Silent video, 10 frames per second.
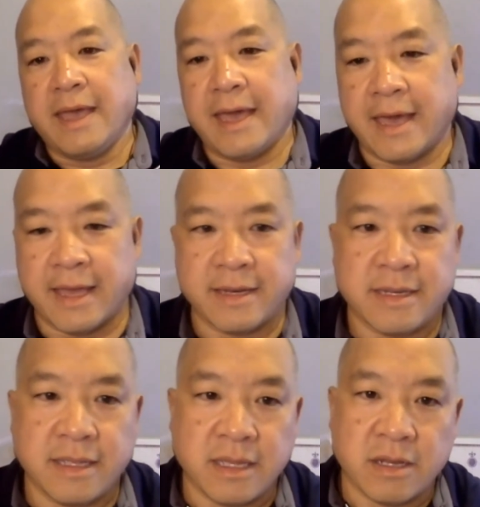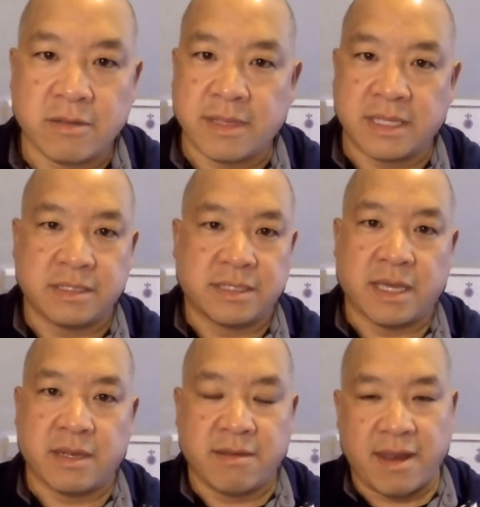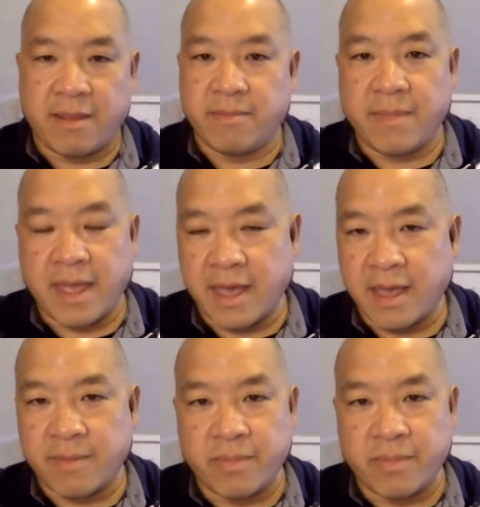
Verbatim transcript: and you know like you said uh,